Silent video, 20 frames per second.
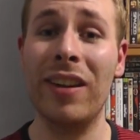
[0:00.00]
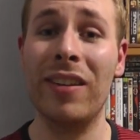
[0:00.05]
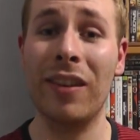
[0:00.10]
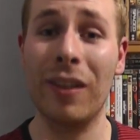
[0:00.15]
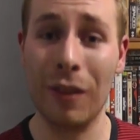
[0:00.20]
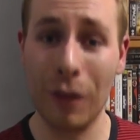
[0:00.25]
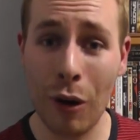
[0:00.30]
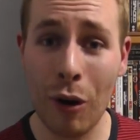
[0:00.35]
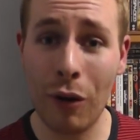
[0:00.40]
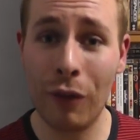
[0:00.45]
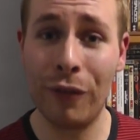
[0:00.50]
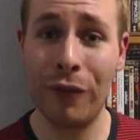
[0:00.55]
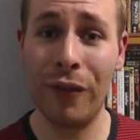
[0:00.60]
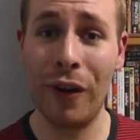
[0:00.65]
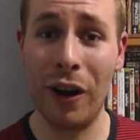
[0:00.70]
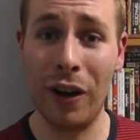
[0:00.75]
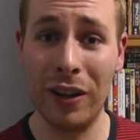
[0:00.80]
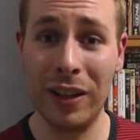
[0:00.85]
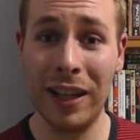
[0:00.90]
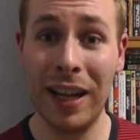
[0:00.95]
is a lot of
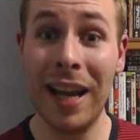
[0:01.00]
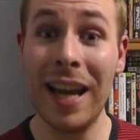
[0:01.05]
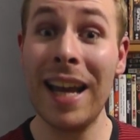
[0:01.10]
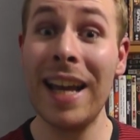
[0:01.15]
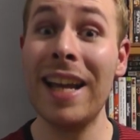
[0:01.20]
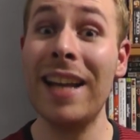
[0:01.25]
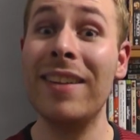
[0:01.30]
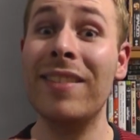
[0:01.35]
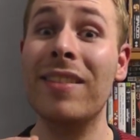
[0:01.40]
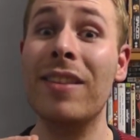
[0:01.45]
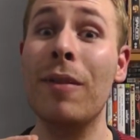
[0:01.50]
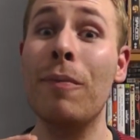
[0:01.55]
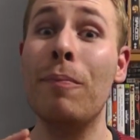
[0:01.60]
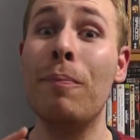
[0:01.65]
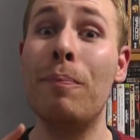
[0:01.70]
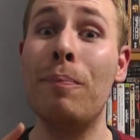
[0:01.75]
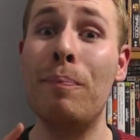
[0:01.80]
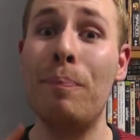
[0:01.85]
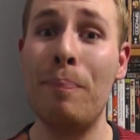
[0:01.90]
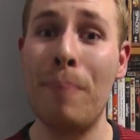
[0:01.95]
fun. It's the
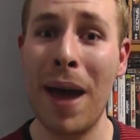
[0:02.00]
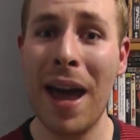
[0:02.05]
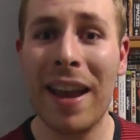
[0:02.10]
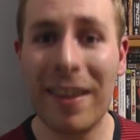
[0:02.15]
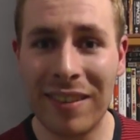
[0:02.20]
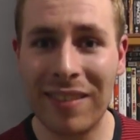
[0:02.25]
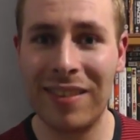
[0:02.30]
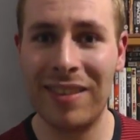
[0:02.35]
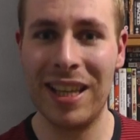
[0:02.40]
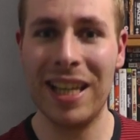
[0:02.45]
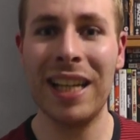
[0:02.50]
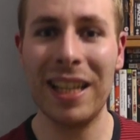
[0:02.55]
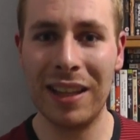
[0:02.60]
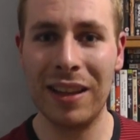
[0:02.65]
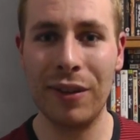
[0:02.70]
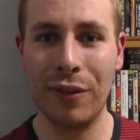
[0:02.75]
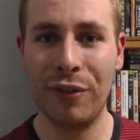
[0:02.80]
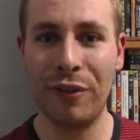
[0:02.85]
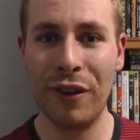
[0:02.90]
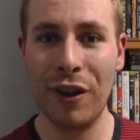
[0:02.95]
best thing
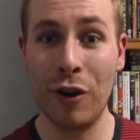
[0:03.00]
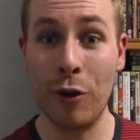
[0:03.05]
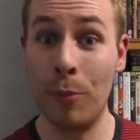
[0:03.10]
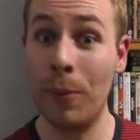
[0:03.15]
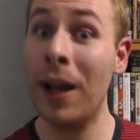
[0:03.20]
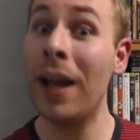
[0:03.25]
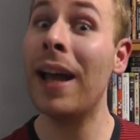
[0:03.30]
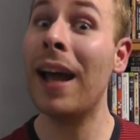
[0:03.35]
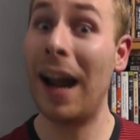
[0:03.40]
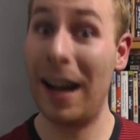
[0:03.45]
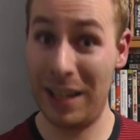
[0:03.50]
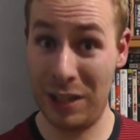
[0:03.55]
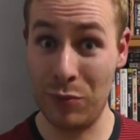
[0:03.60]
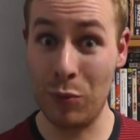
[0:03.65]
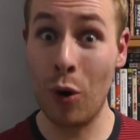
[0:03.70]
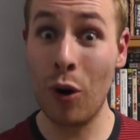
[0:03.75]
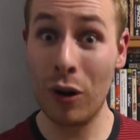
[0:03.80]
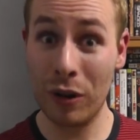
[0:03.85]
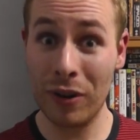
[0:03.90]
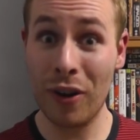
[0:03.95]
in the film, and you
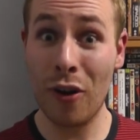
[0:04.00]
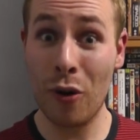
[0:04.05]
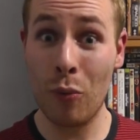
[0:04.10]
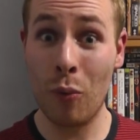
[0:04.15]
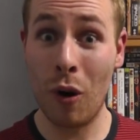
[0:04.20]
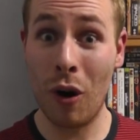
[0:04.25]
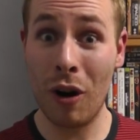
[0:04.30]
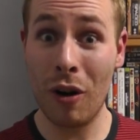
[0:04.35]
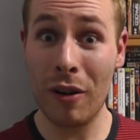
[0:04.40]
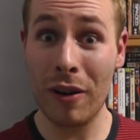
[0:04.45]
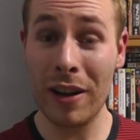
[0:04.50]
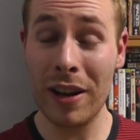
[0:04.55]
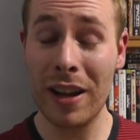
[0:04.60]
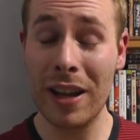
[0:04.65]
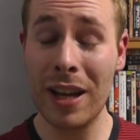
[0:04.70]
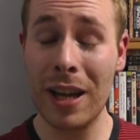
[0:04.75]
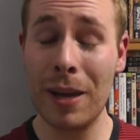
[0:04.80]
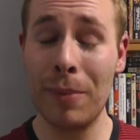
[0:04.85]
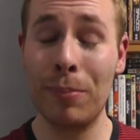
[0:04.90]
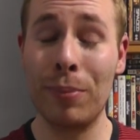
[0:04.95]
want to know why?
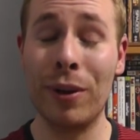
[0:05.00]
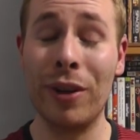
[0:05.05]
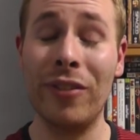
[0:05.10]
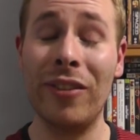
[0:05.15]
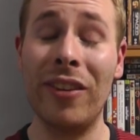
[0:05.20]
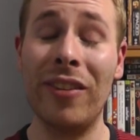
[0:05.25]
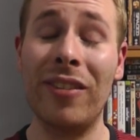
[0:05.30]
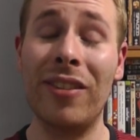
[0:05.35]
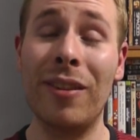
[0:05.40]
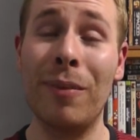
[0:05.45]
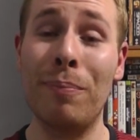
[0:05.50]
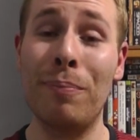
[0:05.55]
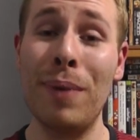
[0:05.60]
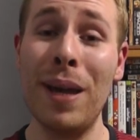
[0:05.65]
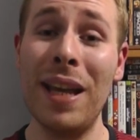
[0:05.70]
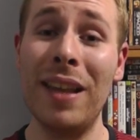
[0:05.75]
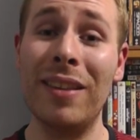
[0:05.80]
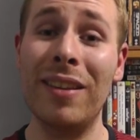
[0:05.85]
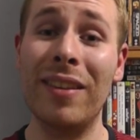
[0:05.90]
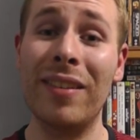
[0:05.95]
Because it's the
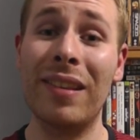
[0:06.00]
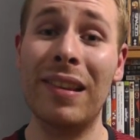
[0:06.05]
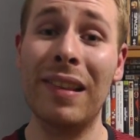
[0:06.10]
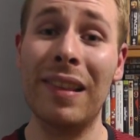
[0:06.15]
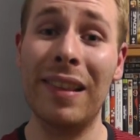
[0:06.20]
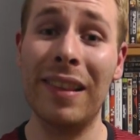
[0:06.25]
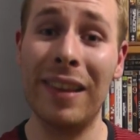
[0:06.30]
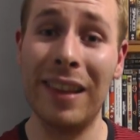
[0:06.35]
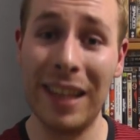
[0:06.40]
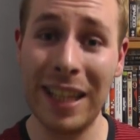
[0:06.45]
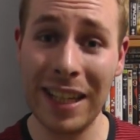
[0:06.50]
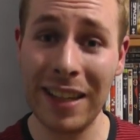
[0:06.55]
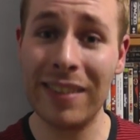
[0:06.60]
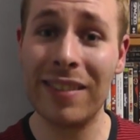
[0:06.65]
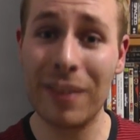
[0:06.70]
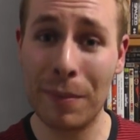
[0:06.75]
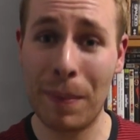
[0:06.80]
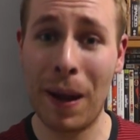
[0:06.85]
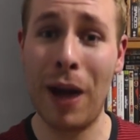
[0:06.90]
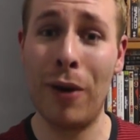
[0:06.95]
bit that's
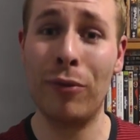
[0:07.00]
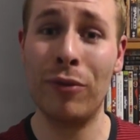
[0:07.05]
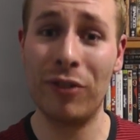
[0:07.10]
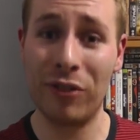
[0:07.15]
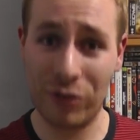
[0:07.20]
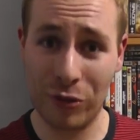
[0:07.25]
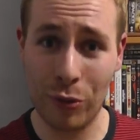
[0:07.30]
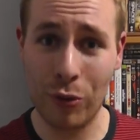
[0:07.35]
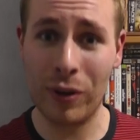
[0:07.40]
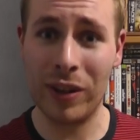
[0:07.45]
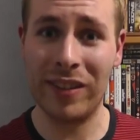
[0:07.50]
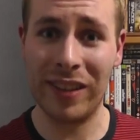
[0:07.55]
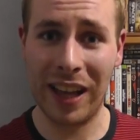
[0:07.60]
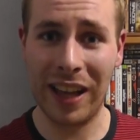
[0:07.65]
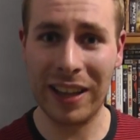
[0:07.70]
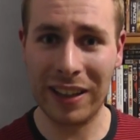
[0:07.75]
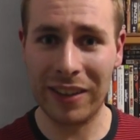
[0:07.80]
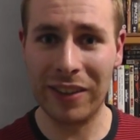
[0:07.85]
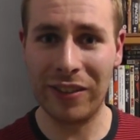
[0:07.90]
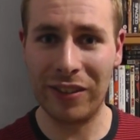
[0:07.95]
least about
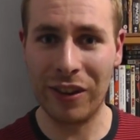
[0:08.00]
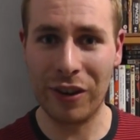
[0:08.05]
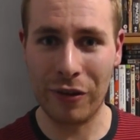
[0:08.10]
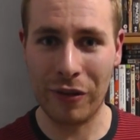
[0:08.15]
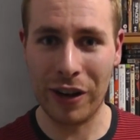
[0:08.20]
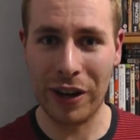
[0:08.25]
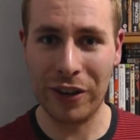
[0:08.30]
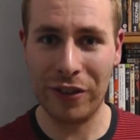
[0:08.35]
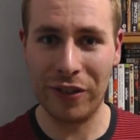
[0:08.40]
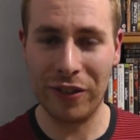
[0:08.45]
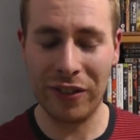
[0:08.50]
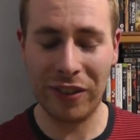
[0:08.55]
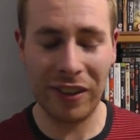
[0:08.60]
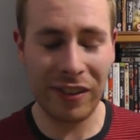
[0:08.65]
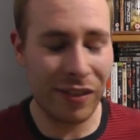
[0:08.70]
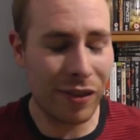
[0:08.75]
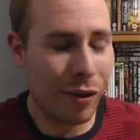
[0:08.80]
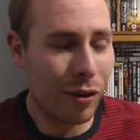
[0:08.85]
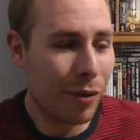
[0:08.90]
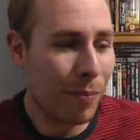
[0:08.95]
storytelling considerations.
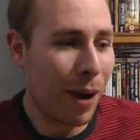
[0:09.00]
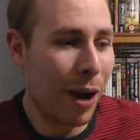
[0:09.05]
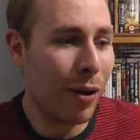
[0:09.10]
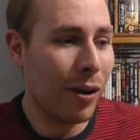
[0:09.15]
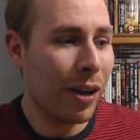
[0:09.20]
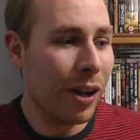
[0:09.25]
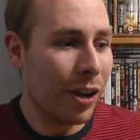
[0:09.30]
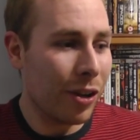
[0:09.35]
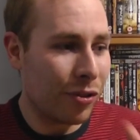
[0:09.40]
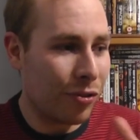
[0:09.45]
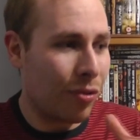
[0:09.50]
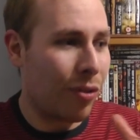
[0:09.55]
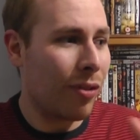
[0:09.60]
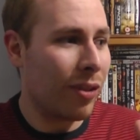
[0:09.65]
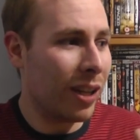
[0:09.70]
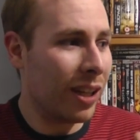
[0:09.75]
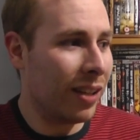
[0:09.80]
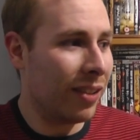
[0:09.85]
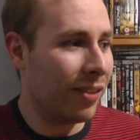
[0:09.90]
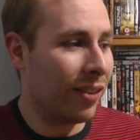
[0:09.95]
It's not about
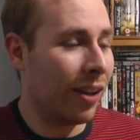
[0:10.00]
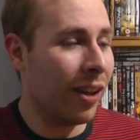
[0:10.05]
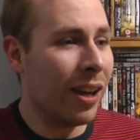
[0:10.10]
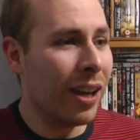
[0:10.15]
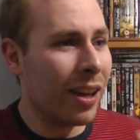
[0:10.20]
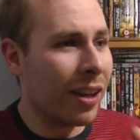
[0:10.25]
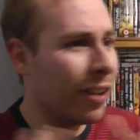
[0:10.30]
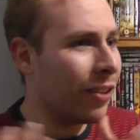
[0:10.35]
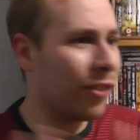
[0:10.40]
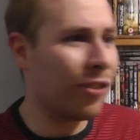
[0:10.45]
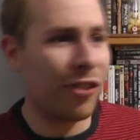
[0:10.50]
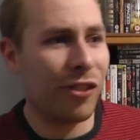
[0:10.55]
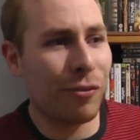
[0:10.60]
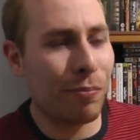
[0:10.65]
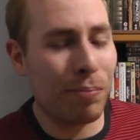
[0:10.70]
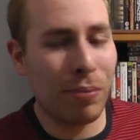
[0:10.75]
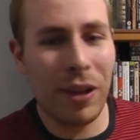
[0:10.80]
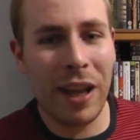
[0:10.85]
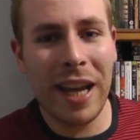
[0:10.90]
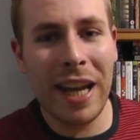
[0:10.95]
trying to
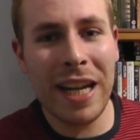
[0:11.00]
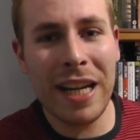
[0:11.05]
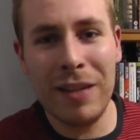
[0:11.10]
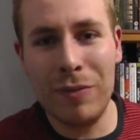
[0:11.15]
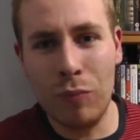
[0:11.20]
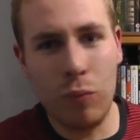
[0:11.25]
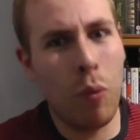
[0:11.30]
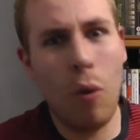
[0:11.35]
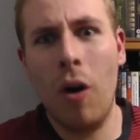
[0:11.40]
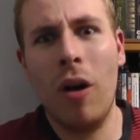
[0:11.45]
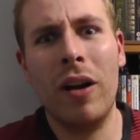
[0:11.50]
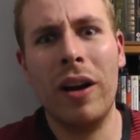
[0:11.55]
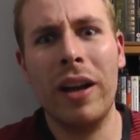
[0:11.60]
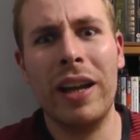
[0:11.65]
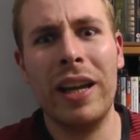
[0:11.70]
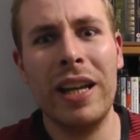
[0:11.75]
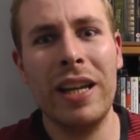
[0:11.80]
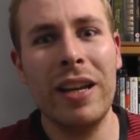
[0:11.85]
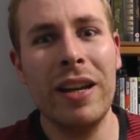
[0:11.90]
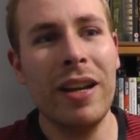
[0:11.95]
explain
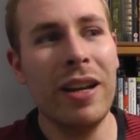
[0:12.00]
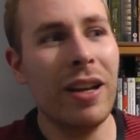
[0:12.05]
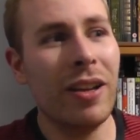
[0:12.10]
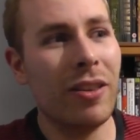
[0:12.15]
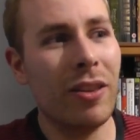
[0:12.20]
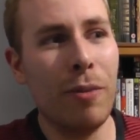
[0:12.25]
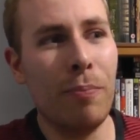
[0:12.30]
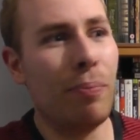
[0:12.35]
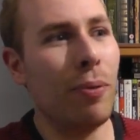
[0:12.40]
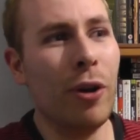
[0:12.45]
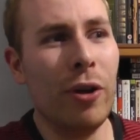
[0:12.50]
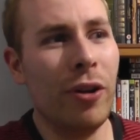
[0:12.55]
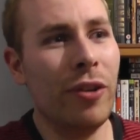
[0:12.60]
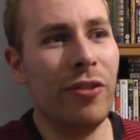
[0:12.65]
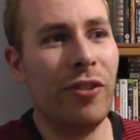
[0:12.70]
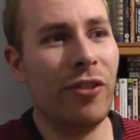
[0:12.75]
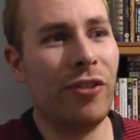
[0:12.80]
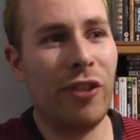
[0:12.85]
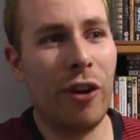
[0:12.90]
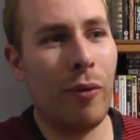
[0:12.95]
why the
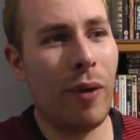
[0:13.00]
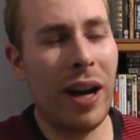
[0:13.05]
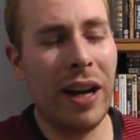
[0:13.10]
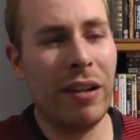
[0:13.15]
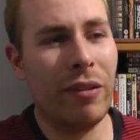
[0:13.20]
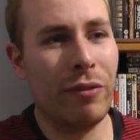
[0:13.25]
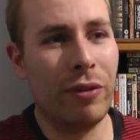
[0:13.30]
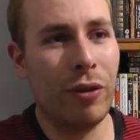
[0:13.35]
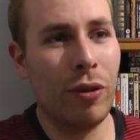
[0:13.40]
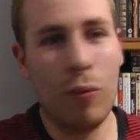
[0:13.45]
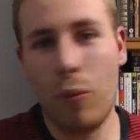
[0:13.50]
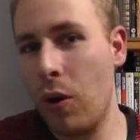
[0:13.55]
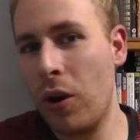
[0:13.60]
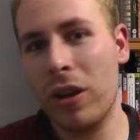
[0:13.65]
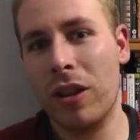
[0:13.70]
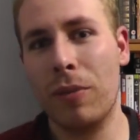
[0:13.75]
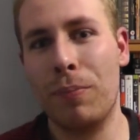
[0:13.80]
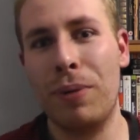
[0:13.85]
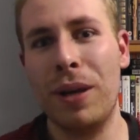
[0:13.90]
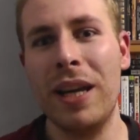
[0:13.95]
birds are so angry or why
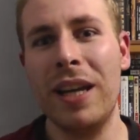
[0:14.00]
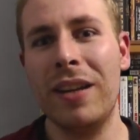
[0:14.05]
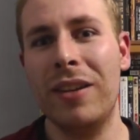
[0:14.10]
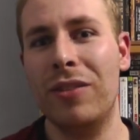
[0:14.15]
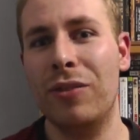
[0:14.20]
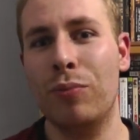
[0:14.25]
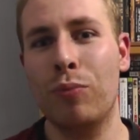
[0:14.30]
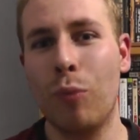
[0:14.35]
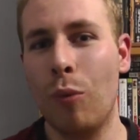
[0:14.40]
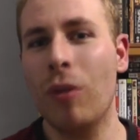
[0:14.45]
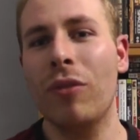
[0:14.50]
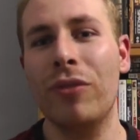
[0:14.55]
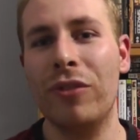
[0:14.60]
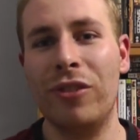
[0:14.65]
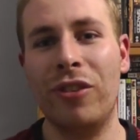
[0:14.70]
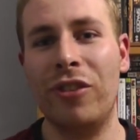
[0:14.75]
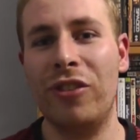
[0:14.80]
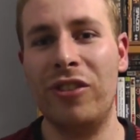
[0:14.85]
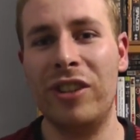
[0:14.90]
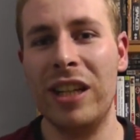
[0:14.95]
the pigs want
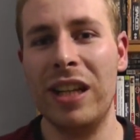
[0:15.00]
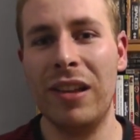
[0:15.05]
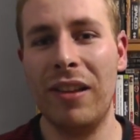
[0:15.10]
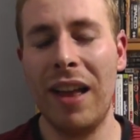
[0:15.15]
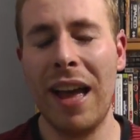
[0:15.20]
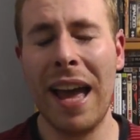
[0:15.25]
to steal